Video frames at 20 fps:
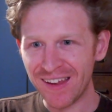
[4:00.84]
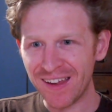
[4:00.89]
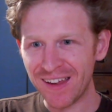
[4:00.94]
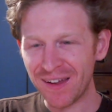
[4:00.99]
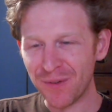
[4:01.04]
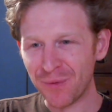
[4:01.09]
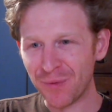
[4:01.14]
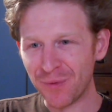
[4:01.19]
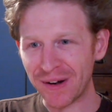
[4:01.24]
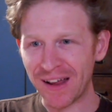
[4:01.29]

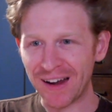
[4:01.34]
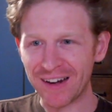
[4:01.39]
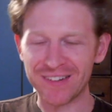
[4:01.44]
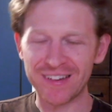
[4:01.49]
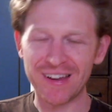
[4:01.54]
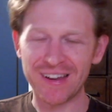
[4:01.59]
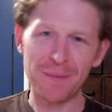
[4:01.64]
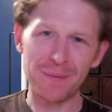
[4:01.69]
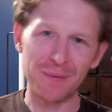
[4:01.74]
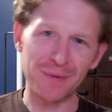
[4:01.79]
what
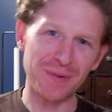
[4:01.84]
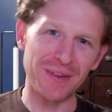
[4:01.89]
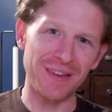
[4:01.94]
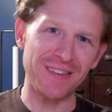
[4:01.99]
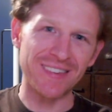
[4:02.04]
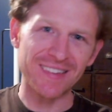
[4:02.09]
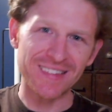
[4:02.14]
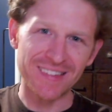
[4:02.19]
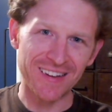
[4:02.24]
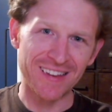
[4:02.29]
actually happens is they
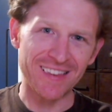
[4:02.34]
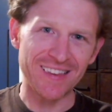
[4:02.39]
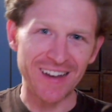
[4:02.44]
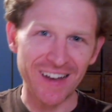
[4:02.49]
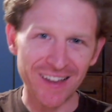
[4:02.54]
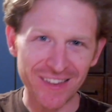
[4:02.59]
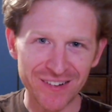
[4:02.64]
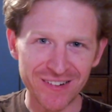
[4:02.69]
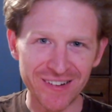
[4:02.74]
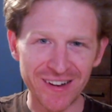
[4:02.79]
send it on the
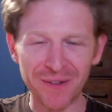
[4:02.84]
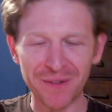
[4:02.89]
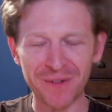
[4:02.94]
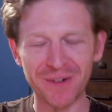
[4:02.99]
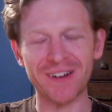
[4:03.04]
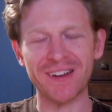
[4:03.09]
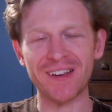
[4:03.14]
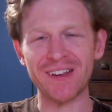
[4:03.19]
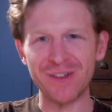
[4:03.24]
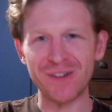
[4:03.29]
other
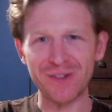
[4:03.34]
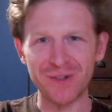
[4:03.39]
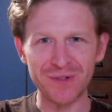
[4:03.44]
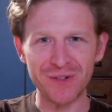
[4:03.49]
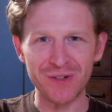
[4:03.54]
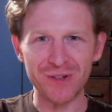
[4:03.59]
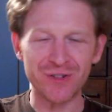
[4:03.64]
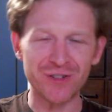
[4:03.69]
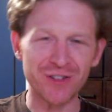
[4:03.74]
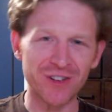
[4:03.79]
network, and you
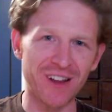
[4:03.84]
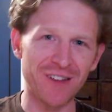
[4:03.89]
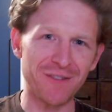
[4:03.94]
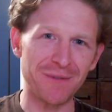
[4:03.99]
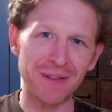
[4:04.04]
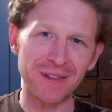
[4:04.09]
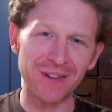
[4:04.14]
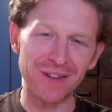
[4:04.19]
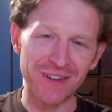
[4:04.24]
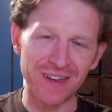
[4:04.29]
you should have
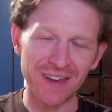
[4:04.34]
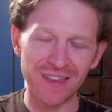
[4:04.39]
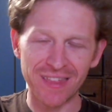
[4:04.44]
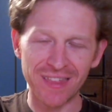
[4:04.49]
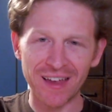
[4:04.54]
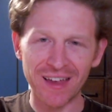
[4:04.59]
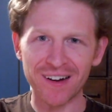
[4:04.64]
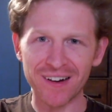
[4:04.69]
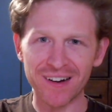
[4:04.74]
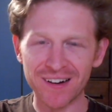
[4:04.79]
been looking
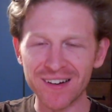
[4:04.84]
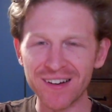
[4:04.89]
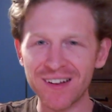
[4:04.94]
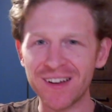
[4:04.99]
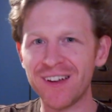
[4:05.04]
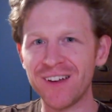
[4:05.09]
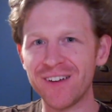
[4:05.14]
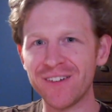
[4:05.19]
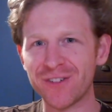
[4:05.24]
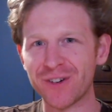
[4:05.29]
there
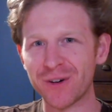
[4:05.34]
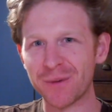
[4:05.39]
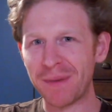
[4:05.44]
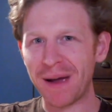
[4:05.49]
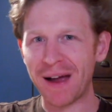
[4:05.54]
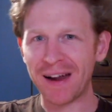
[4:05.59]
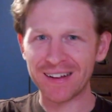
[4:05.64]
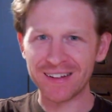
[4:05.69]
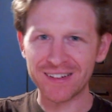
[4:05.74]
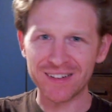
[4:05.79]
for
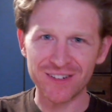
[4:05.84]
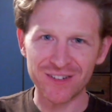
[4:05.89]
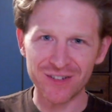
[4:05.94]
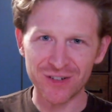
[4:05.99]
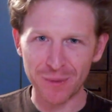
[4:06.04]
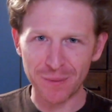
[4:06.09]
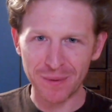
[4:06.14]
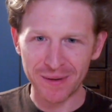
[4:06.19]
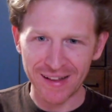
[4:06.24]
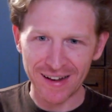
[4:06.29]
Matic to show
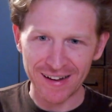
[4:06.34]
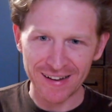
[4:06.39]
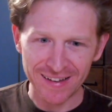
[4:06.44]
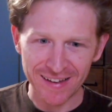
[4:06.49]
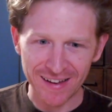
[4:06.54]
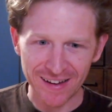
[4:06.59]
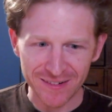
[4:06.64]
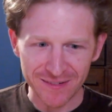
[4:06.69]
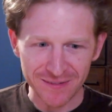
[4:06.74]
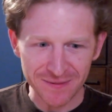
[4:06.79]
up on that
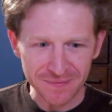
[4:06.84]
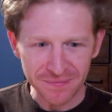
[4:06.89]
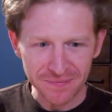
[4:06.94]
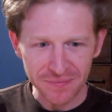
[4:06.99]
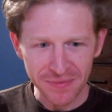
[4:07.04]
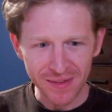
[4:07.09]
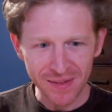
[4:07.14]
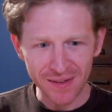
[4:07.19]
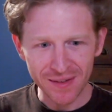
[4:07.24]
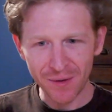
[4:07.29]
account,
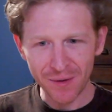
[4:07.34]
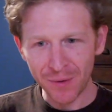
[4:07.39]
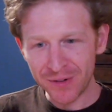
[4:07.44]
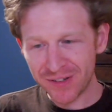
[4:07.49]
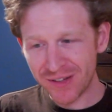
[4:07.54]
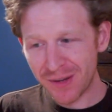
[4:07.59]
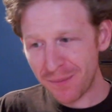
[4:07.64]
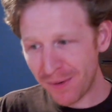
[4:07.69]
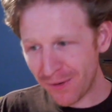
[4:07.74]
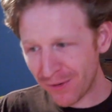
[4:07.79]

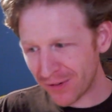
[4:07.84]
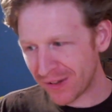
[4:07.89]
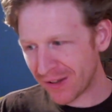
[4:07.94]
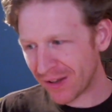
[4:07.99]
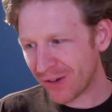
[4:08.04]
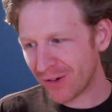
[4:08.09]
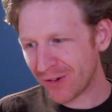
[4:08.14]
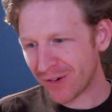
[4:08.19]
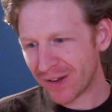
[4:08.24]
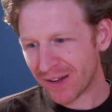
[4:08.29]
which can be really
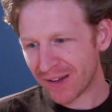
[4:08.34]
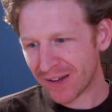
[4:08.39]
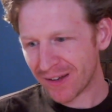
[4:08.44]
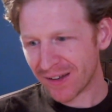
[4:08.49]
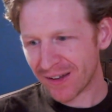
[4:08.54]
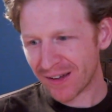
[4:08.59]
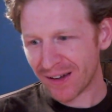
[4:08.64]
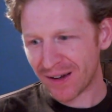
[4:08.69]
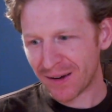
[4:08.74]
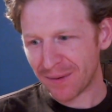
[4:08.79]
annoying.
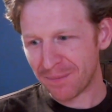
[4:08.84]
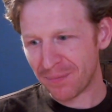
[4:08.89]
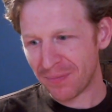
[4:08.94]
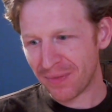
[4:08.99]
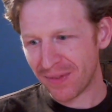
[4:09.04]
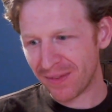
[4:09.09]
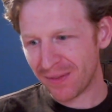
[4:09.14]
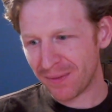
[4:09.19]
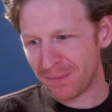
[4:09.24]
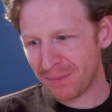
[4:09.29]
Um,
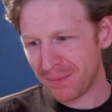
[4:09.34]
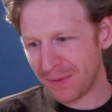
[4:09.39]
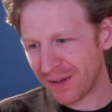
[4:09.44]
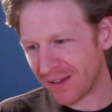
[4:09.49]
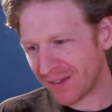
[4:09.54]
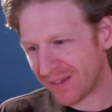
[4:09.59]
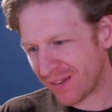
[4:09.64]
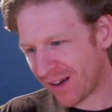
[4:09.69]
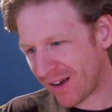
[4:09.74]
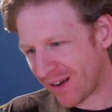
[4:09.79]

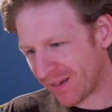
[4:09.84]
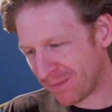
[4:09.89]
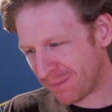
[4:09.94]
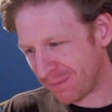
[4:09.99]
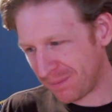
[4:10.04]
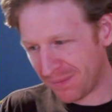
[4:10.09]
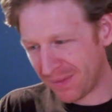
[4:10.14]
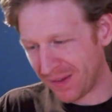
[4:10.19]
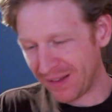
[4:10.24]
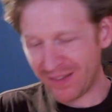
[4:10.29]
because uh,
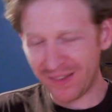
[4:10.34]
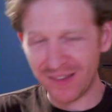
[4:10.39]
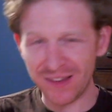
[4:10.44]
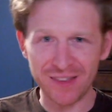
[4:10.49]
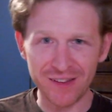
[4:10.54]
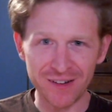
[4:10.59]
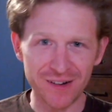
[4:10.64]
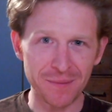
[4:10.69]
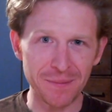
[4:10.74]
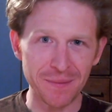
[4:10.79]
it's the
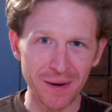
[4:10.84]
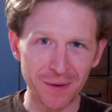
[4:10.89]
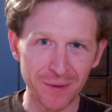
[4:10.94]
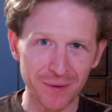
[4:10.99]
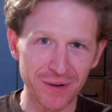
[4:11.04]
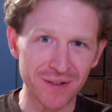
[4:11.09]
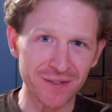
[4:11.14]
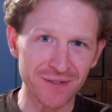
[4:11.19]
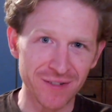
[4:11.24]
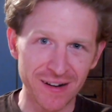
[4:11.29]
Ethereum
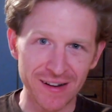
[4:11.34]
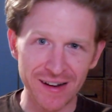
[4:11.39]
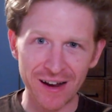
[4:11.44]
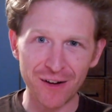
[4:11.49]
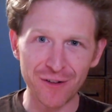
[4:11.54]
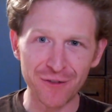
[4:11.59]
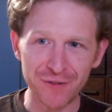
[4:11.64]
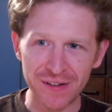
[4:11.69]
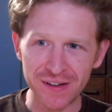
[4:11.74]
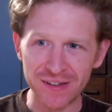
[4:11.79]
network right
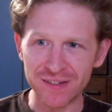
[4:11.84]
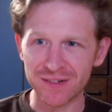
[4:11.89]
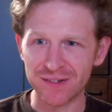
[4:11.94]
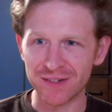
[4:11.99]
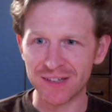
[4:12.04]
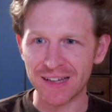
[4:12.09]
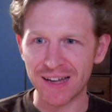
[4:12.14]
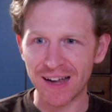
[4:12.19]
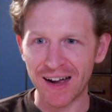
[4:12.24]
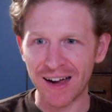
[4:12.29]
now, fees are
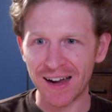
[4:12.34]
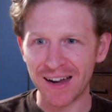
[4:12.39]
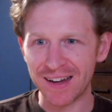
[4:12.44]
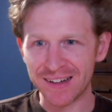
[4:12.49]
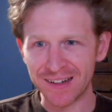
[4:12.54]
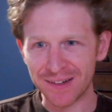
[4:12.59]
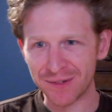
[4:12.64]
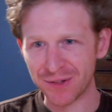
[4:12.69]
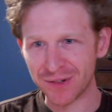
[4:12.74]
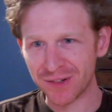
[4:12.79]
really high
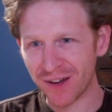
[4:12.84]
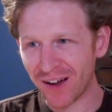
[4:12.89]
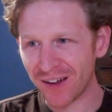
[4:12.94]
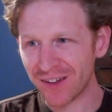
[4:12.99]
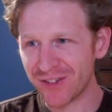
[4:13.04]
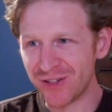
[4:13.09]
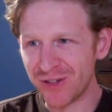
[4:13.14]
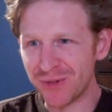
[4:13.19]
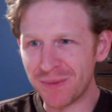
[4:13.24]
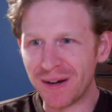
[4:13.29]
and it will
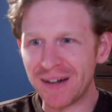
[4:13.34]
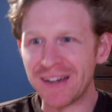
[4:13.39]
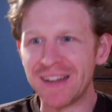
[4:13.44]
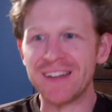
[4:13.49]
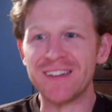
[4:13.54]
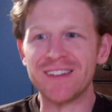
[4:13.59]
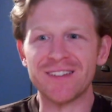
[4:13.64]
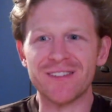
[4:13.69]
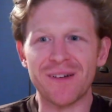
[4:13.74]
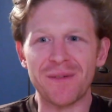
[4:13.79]
cost you money
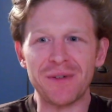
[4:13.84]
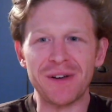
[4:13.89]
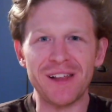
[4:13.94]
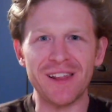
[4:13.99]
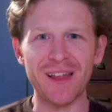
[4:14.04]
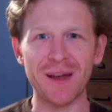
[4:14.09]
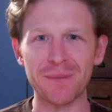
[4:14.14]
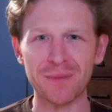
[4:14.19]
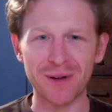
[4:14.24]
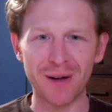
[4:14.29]
to remedy
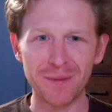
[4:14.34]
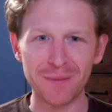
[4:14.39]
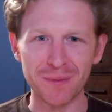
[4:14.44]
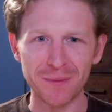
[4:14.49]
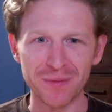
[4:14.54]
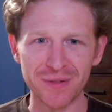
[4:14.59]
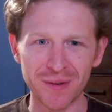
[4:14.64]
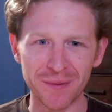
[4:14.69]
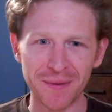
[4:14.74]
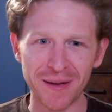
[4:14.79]
that
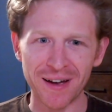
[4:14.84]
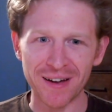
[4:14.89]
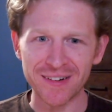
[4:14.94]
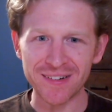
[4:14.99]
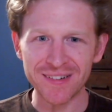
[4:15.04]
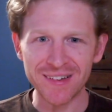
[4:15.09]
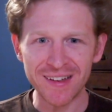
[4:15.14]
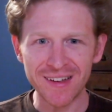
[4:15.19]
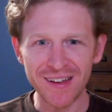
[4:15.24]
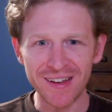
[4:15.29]
problem
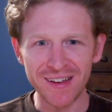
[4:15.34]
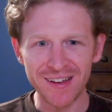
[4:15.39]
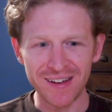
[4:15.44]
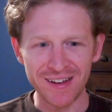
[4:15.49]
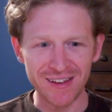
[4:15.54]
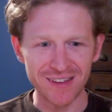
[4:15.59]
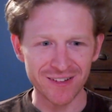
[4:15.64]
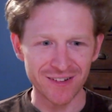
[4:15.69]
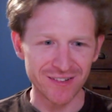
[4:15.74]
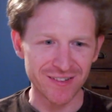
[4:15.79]
somehow,
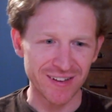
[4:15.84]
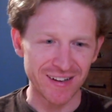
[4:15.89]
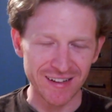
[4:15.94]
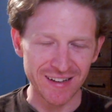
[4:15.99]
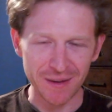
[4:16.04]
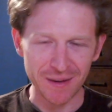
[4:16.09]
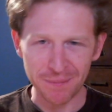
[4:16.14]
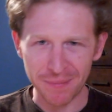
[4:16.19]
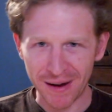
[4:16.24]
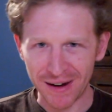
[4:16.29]
either sending
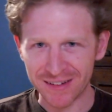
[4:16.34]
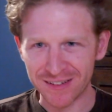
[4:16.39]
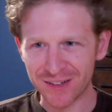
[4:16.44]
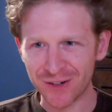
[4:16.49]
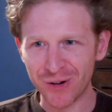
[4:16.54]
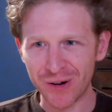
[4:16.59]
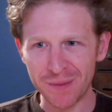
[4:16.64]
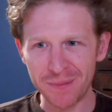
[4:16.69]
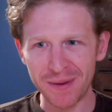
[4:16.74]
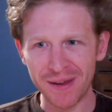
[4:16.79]
it back to
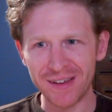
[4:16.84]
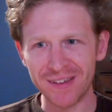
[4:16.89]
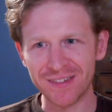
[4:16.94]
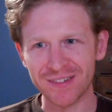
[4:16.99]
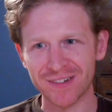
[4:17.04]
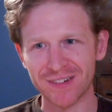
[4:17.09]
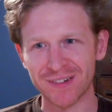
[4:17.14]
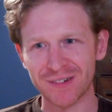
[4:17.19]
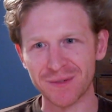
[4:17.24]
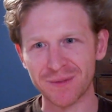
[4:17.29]
Coinbase
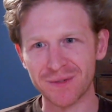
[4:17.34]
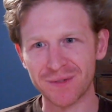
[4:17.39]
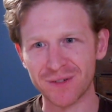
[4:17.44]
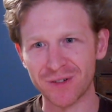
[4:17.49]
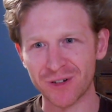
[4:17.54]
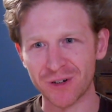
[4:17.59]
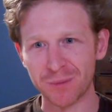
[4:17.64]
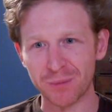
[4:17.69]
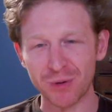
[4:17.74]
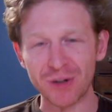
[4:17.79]
or
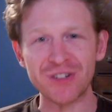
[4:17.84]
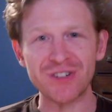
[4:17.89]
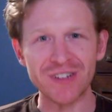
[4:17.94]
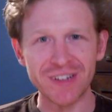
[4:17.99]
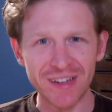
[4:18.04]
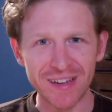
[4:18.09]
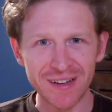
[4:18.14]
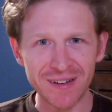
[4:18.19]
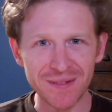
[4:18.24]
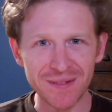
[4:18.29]
or bridging
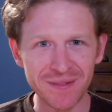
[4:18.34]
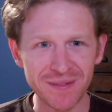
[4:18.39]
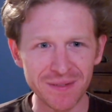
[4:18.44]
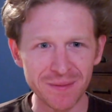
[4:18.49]
it.